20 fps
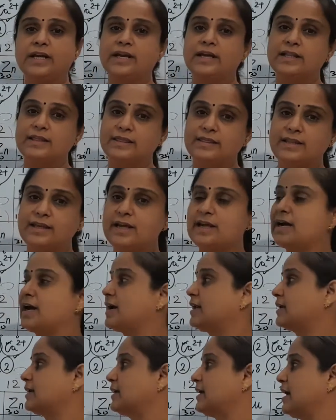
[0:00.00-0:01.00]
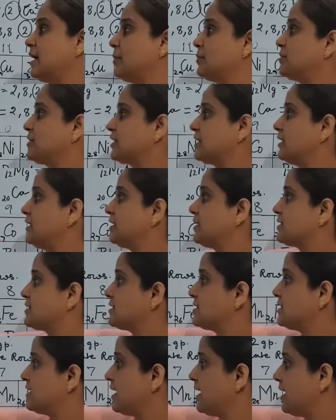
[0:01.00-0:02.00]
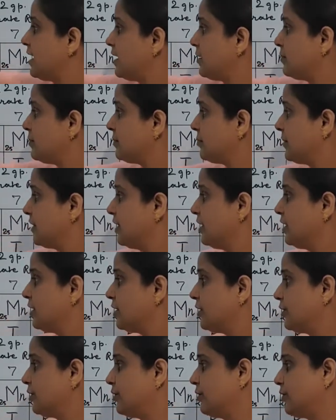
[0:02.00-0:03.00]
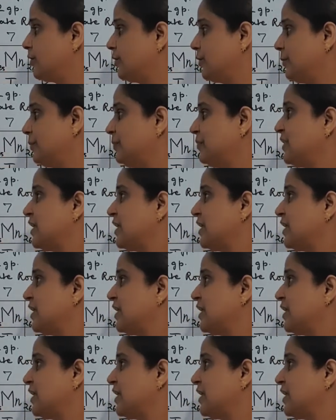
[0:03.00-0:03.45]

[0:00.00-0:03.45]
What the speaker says: they are kept in the same group.